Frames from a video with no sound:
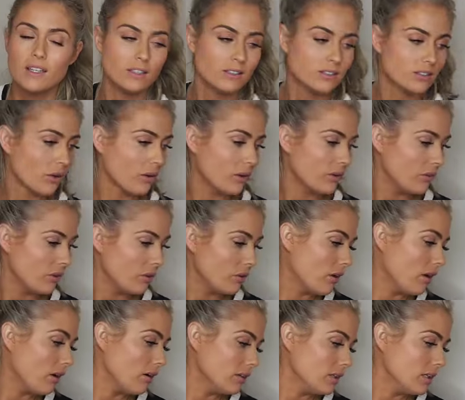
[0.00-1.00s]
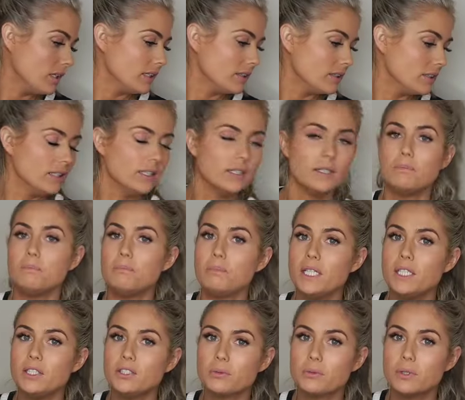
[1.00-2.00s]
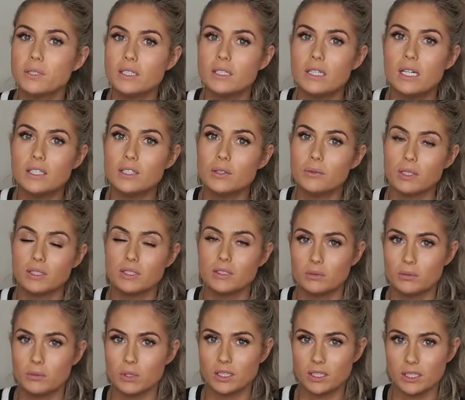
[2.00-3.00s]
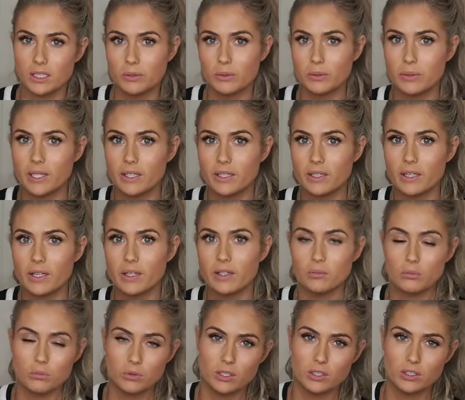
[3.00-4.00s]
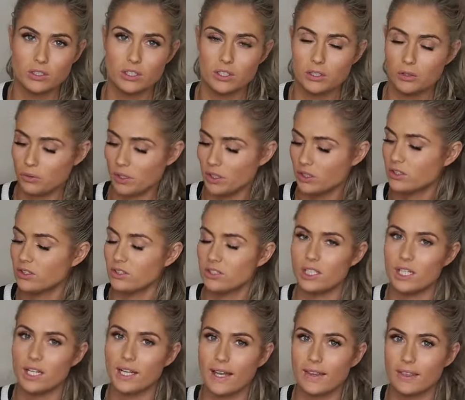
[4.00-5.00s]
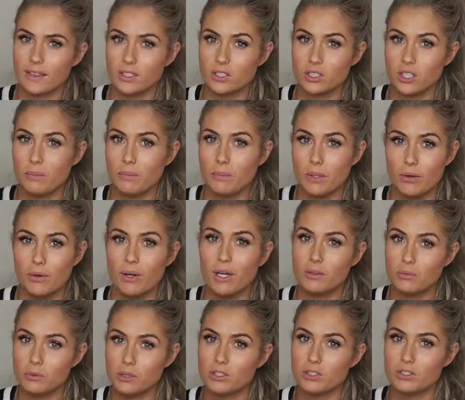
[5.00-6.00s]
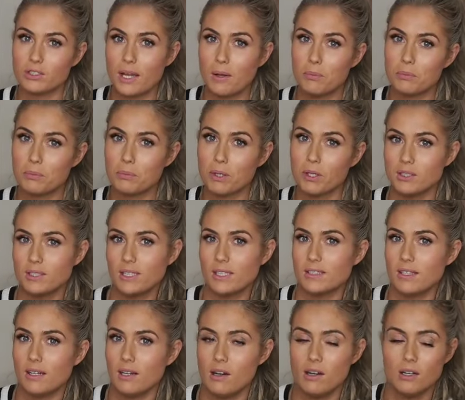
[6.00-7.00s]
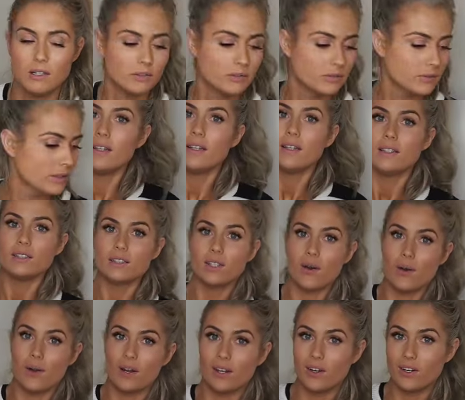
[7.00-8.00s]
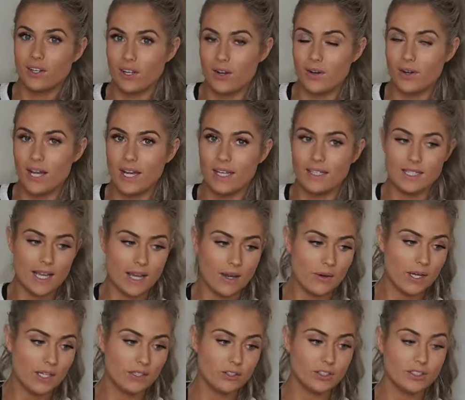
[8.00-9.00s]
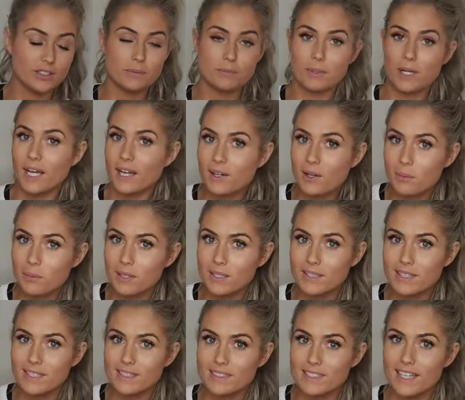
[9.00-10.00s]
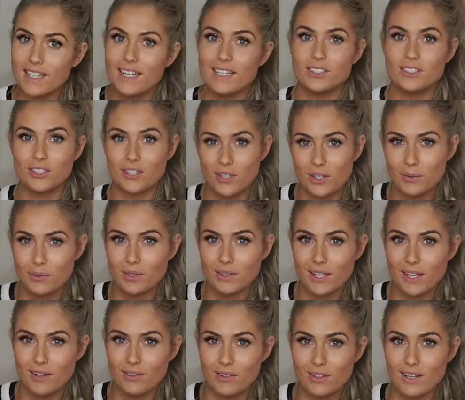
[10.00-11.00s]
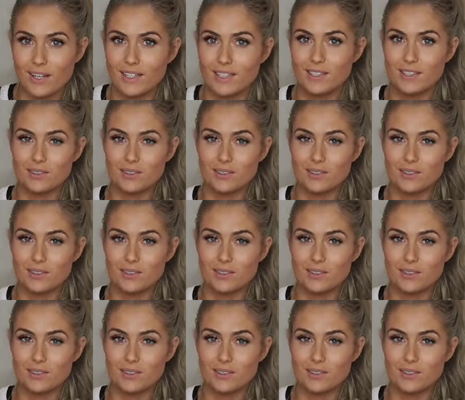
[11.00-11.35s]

So if you got like the peach one and you wanted to wash out quicker than 1 to 2 washes, you can get this shampoo and it will just help the process along. So I'm gonna go ahead now and just spray a couple of these in and show you what they look like.